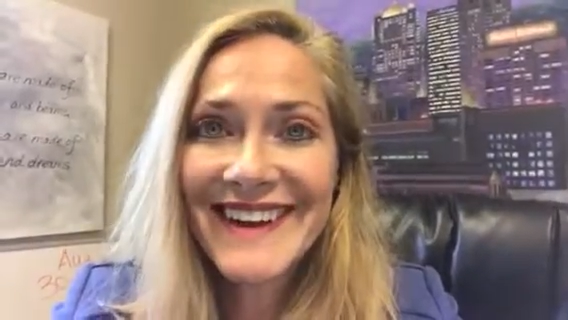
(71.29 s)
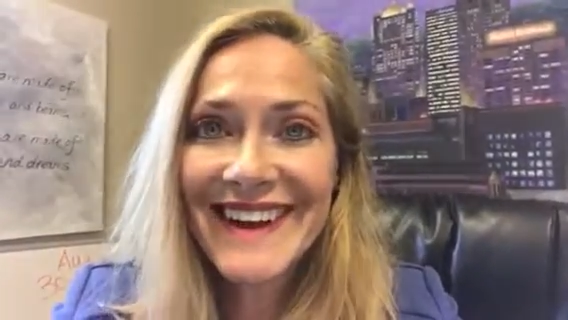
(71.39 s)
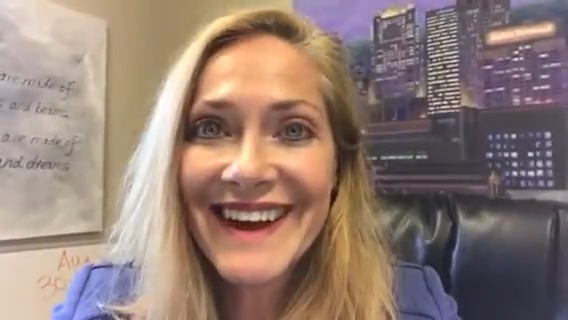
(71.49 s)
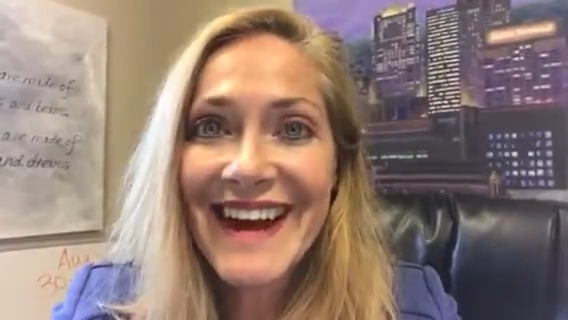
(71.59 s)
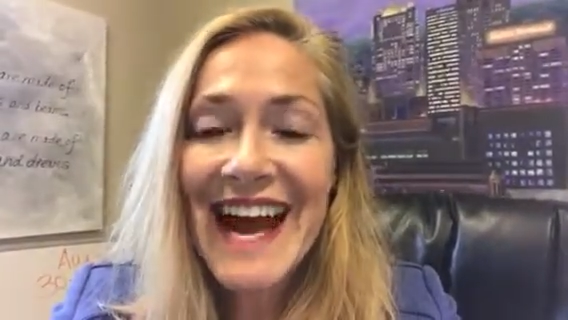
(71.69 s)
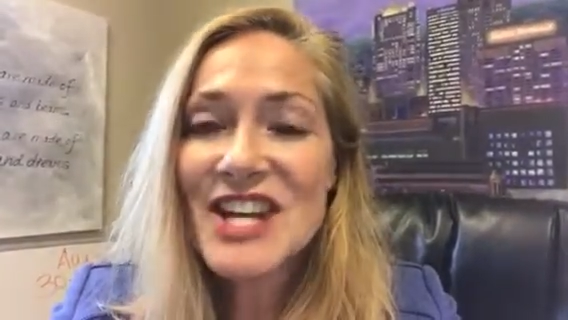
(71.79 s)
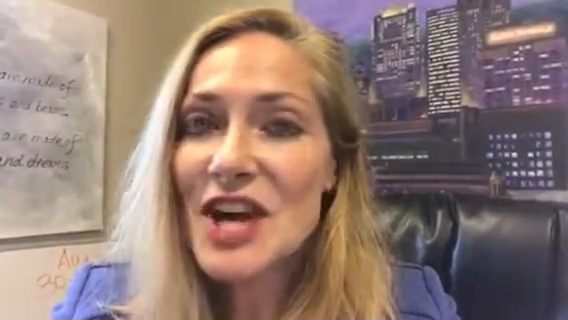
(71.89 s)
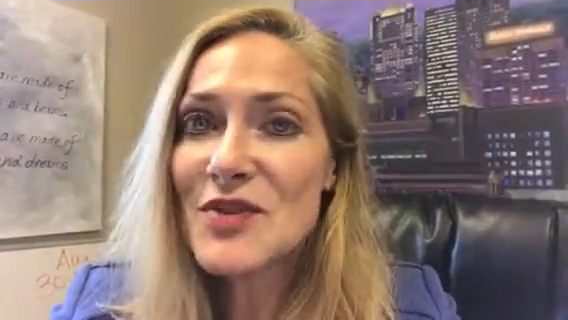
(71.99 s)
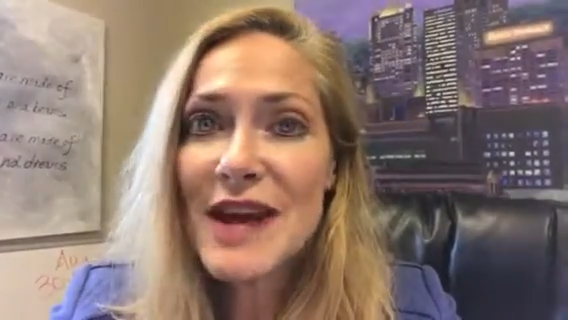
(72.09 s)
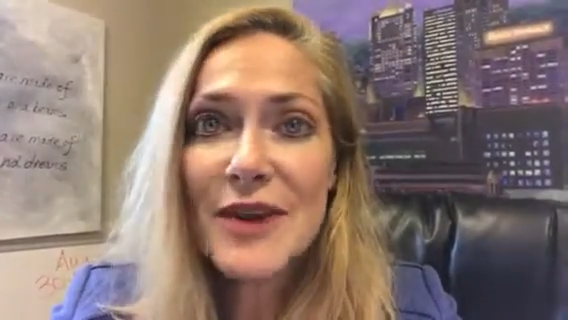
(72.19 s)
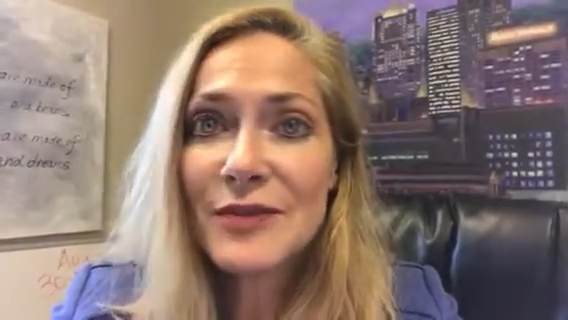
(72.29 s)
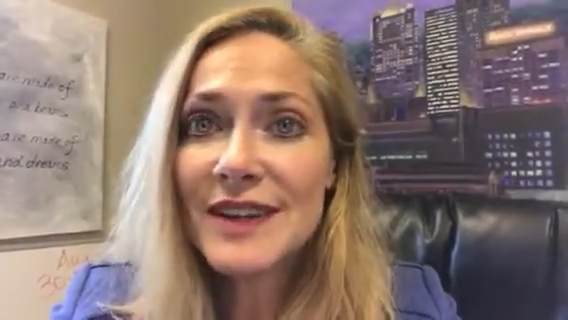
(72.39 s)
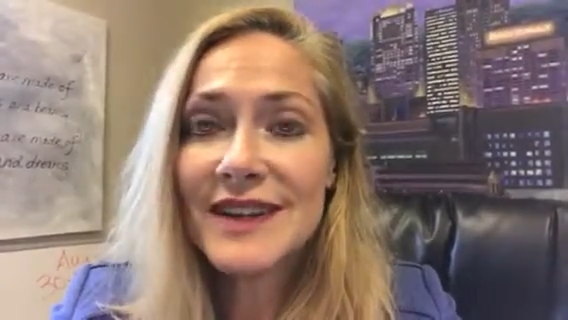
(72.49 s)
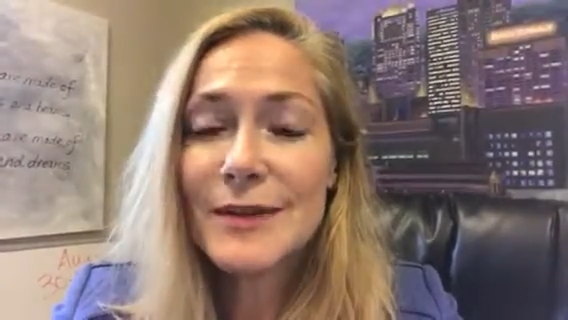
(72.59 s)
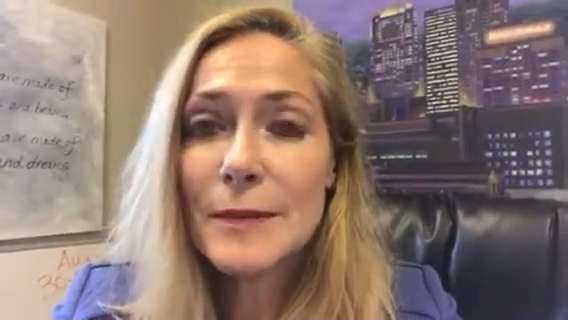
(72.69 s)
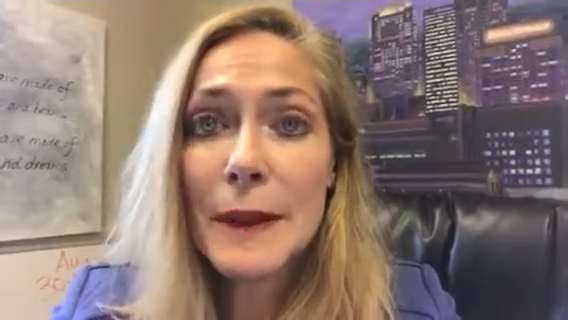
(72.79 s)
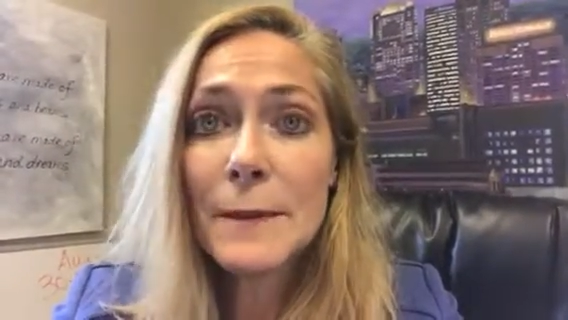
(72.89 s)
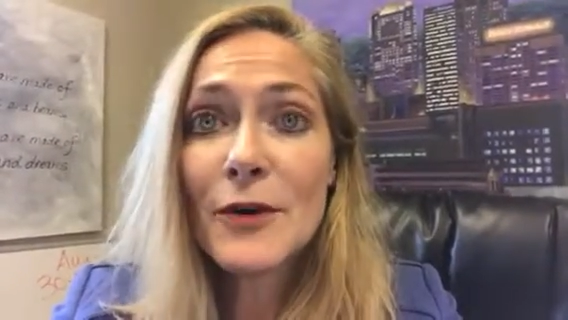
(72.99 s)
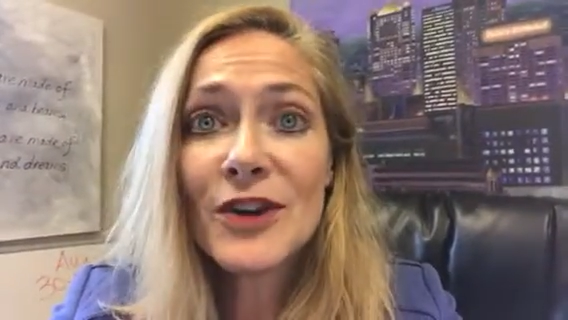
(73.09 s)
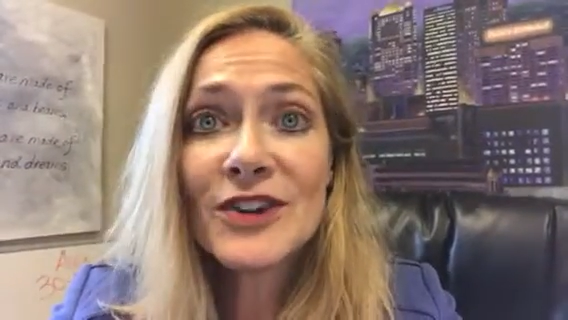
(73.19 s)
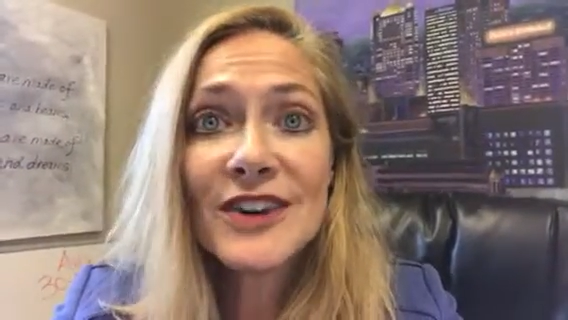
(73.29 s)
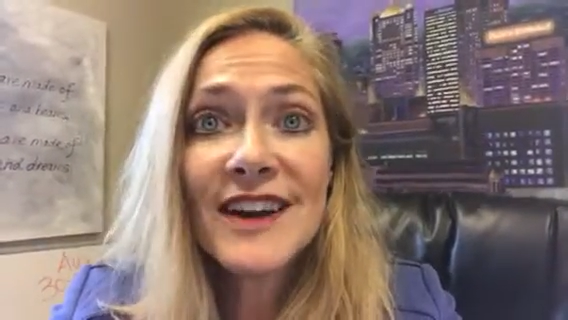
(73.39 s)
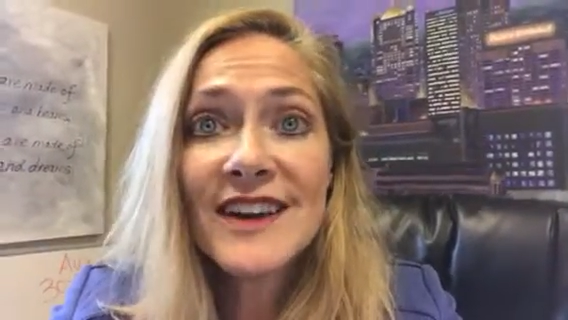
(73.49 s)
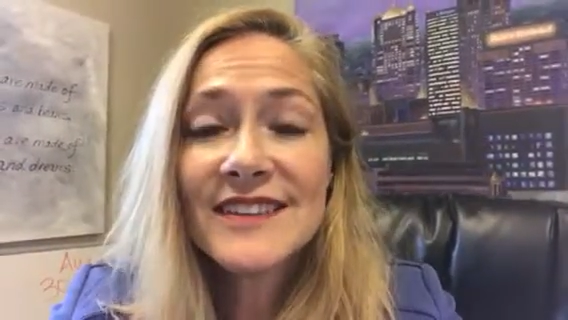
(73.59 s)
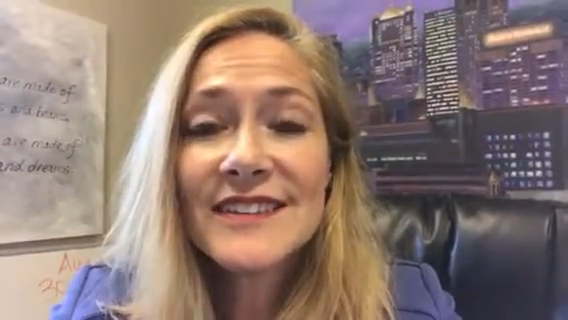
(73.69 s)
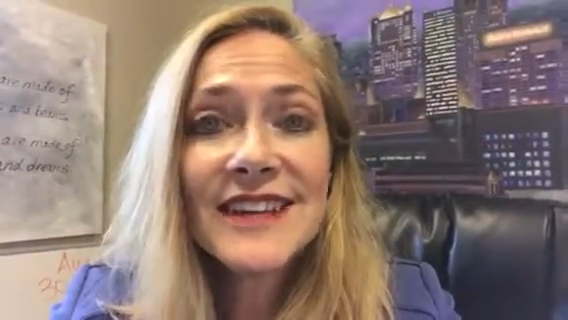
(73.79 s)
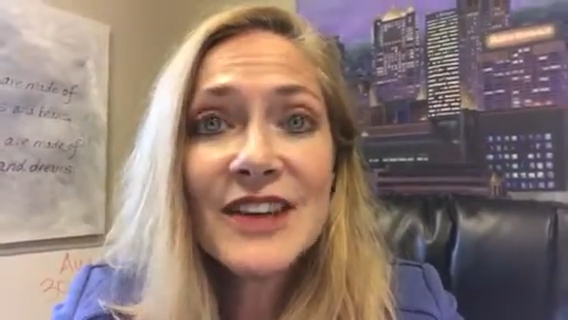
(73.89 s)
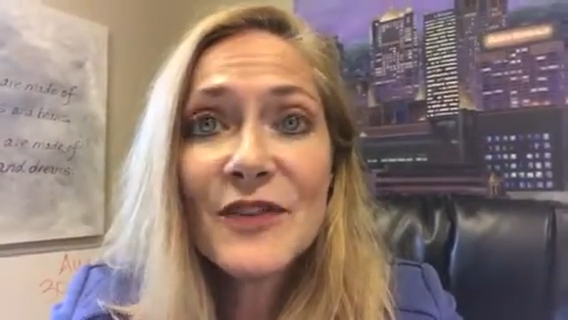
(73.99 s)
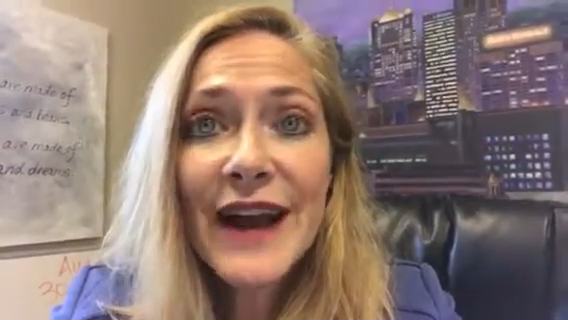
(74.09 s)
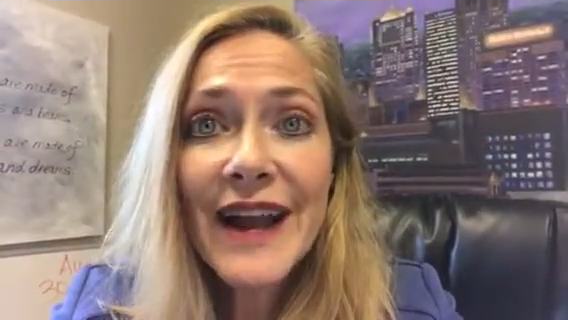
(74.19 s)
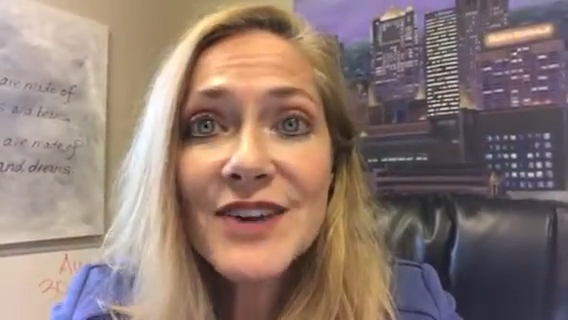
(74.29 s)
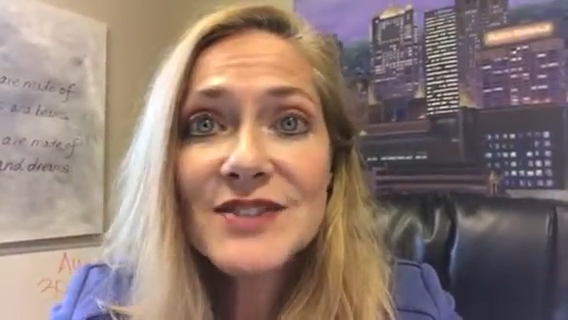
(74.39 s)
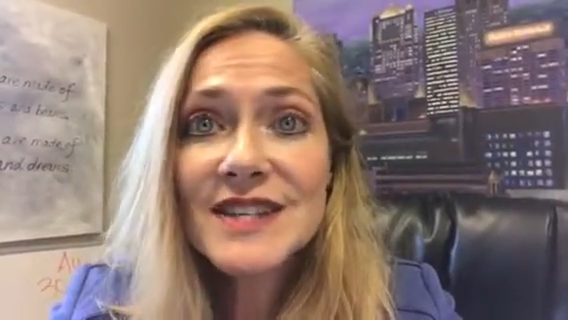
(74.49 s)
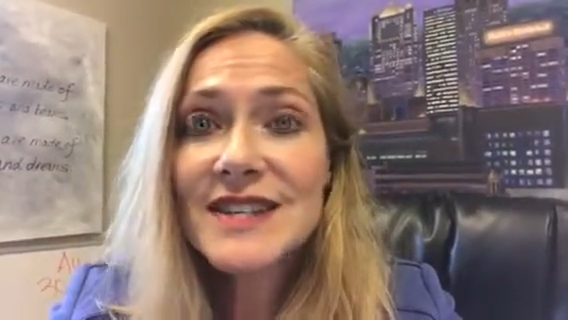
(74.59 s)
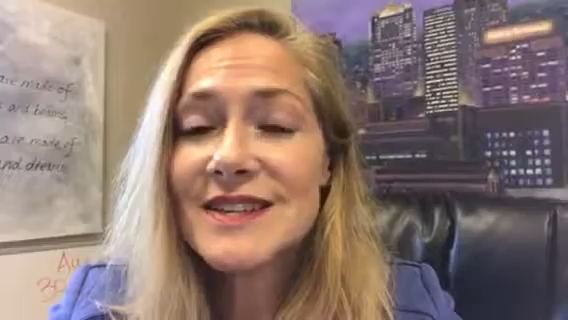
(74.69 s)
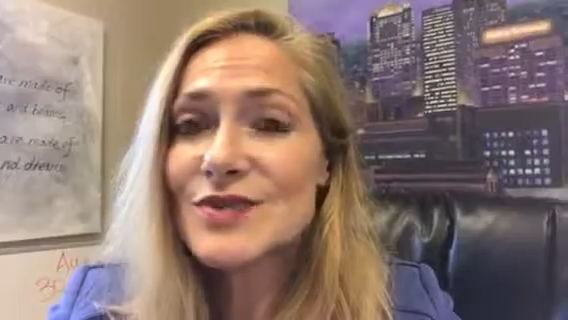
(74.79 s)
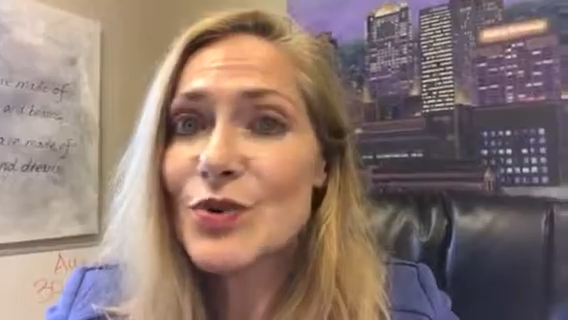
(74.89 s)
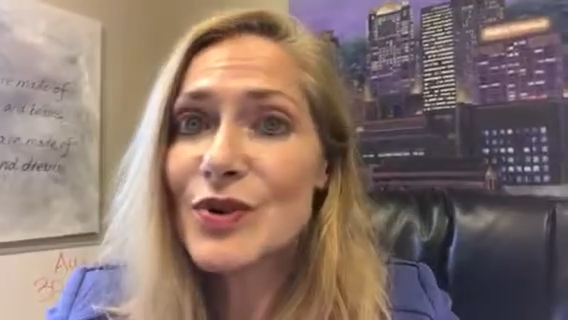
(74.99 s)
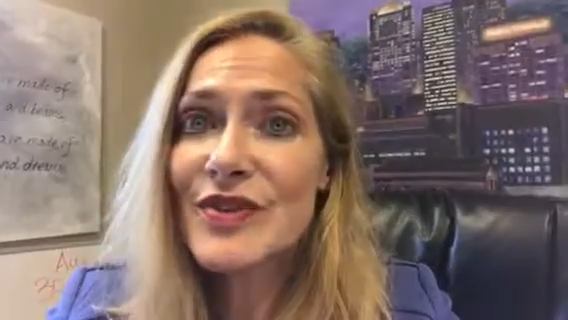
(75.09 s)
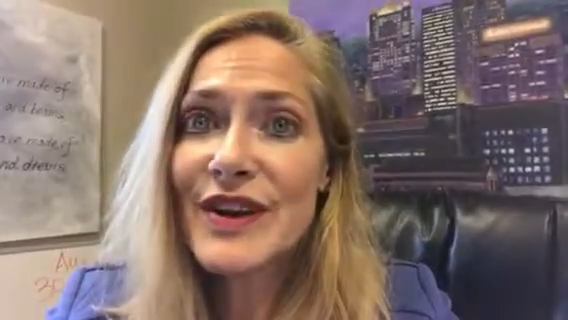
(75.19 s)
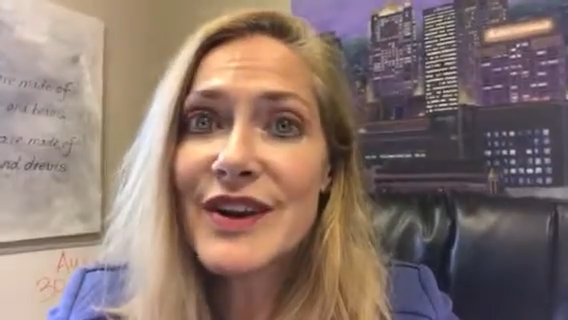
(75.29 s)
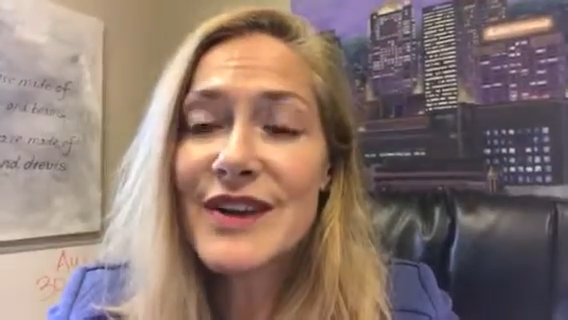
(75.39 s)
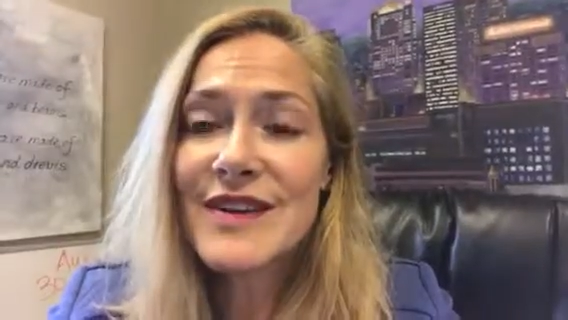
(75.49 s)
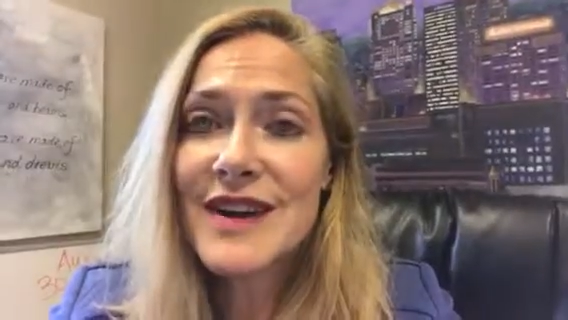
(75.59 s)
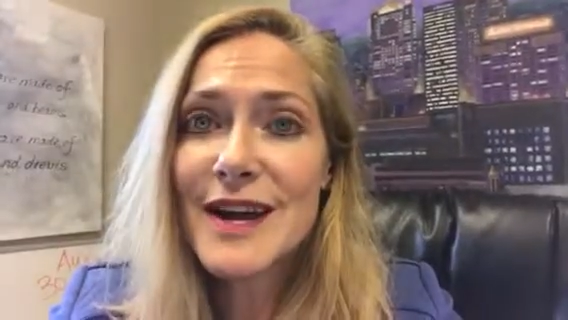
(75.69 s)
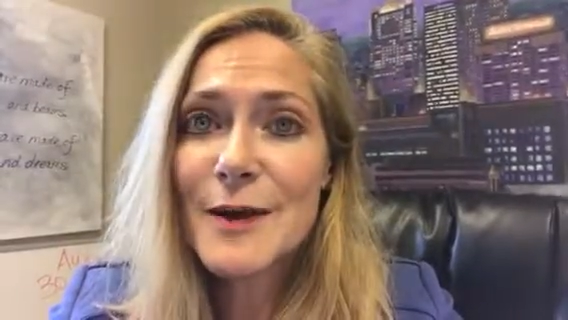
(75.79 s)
I know that when people are looking for houses, or they're